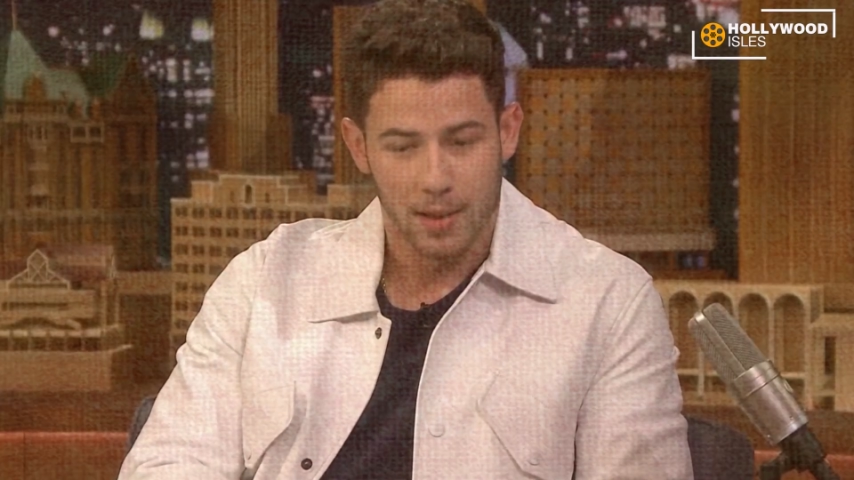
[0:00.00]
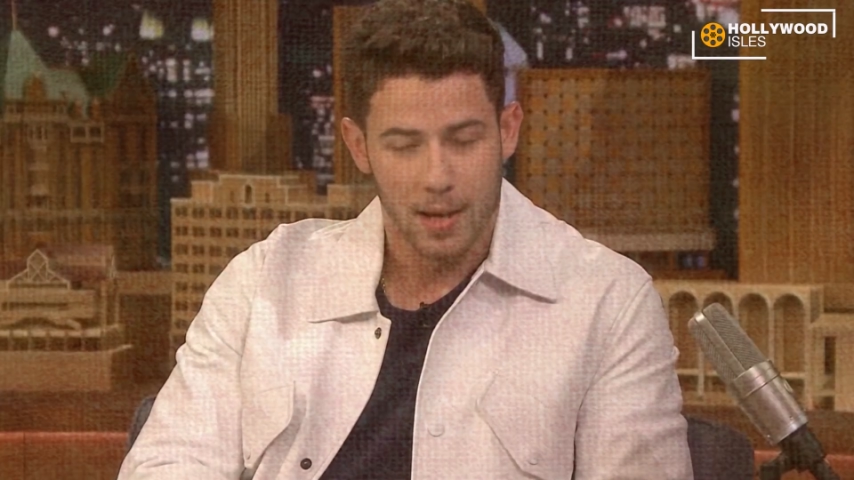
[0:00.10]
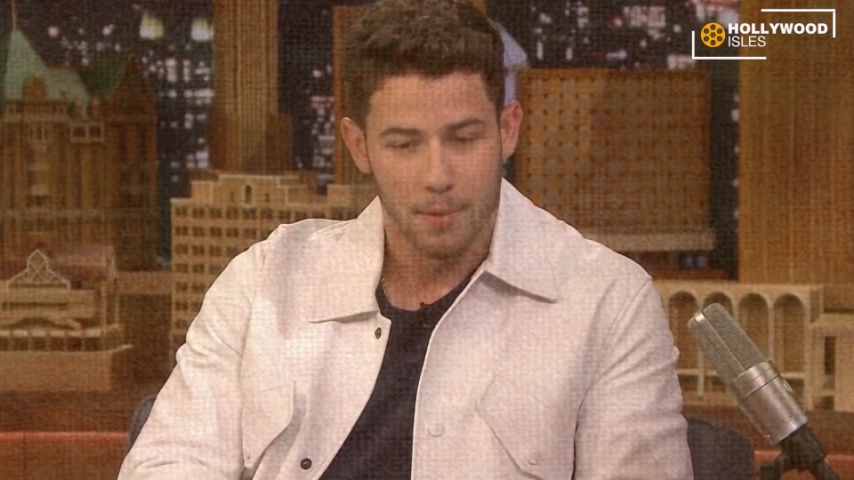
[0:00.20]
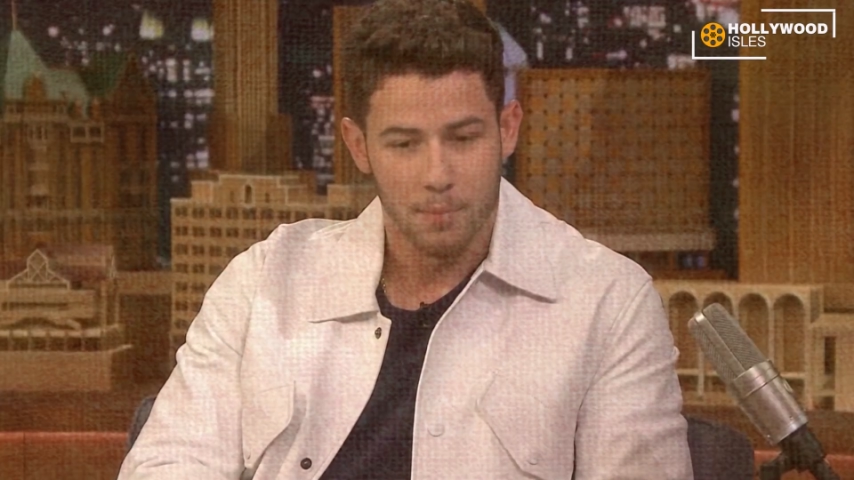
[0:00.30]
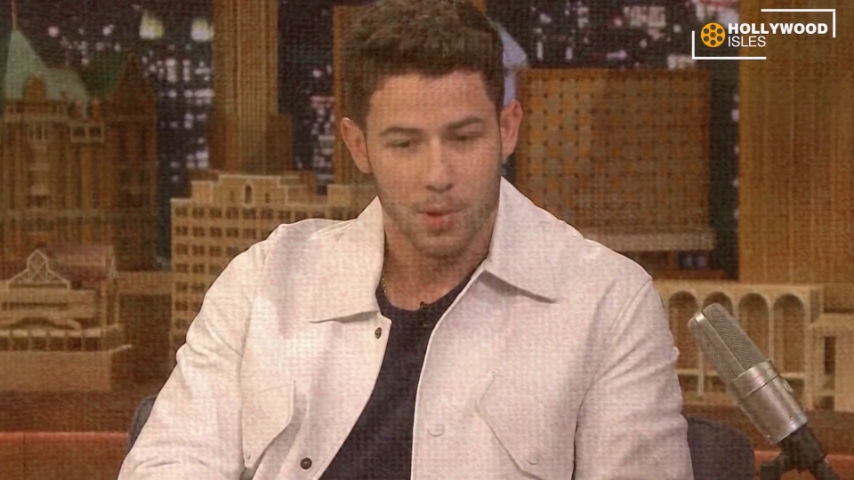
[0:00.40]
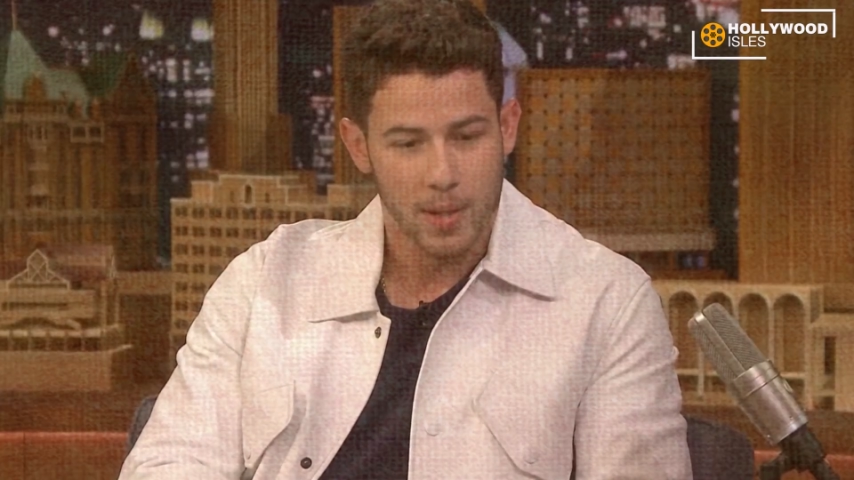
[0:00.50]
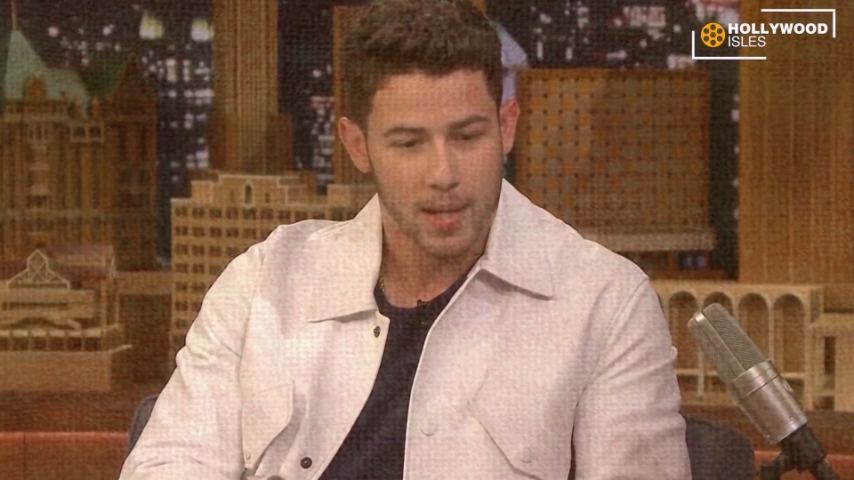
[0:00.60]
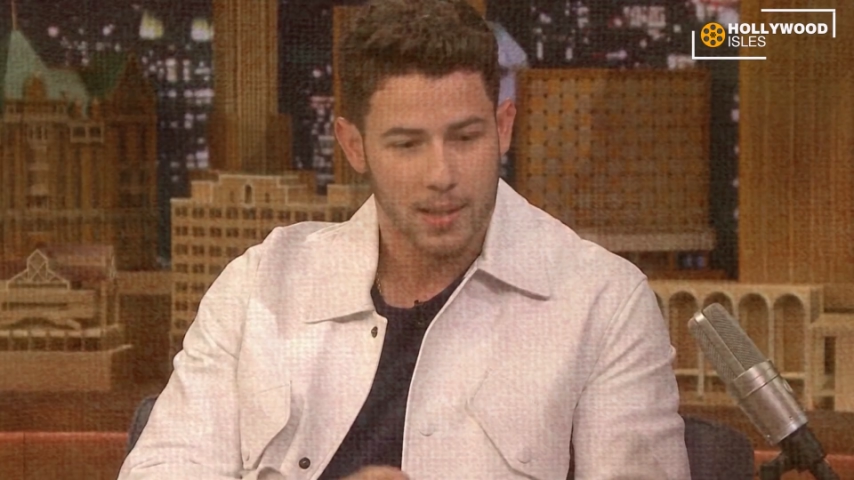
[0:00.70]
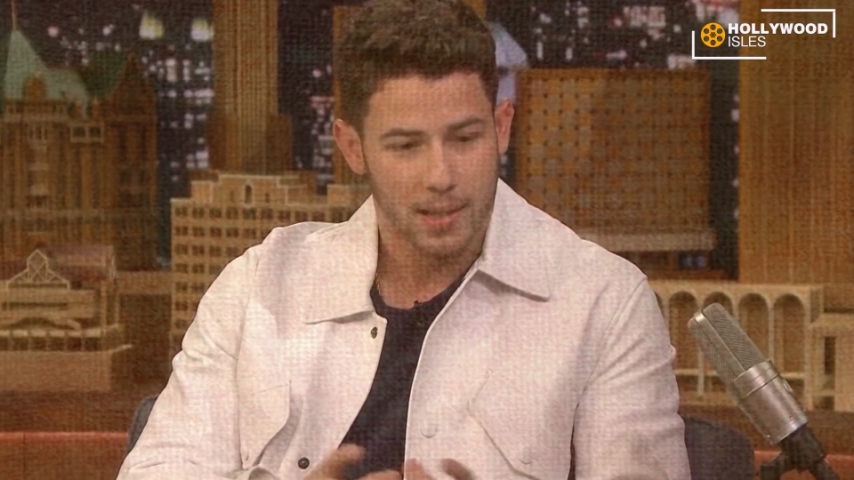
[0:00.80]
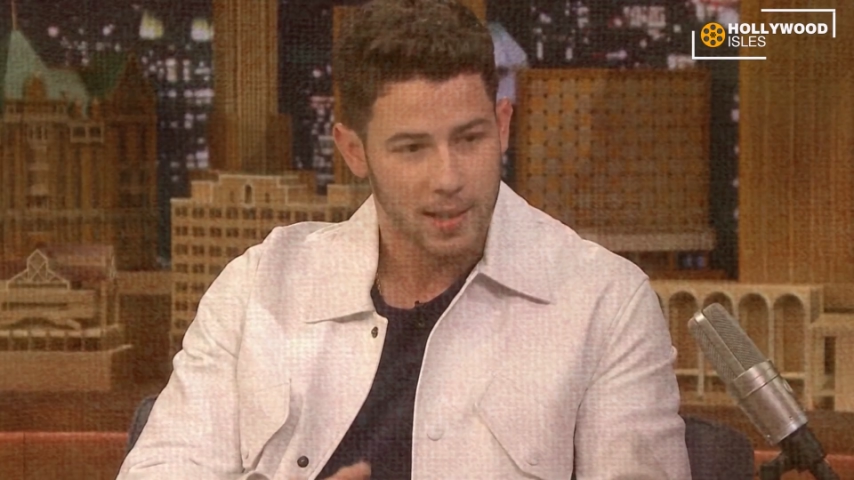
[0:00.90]
um, so we
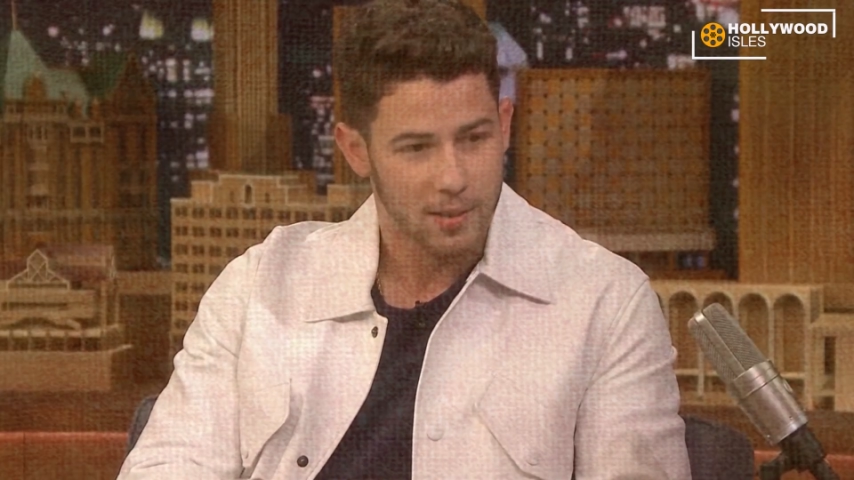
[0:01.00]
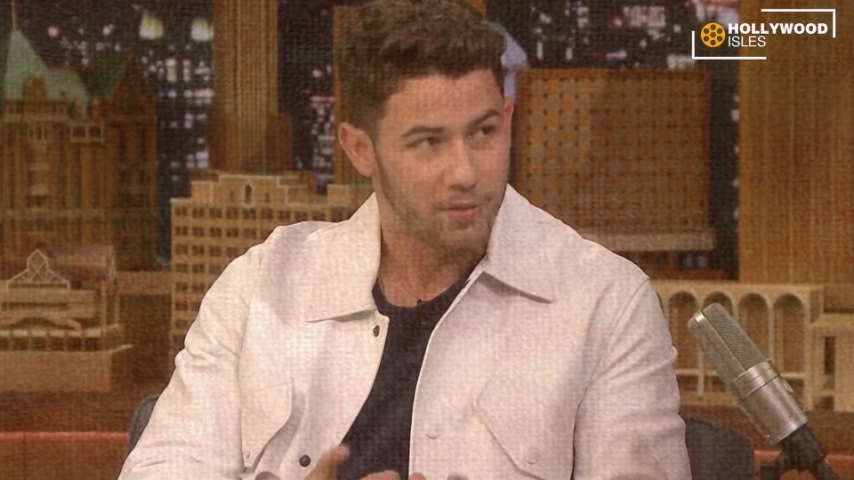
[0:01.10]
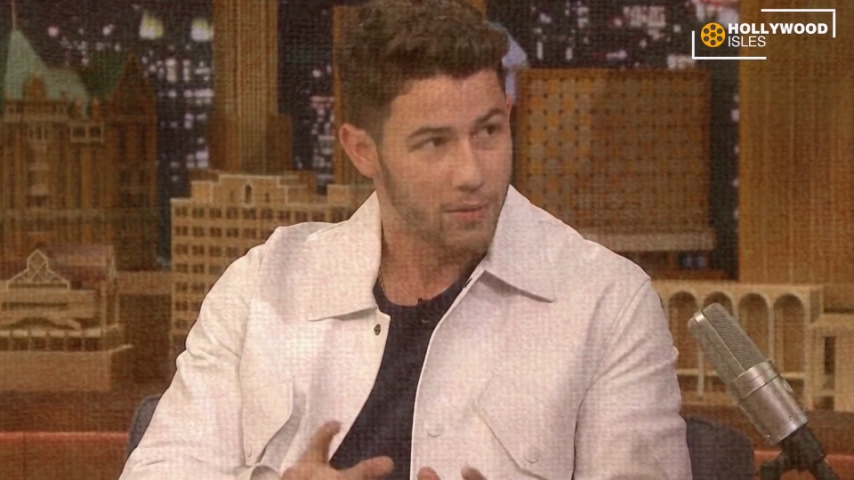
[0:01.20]
got connected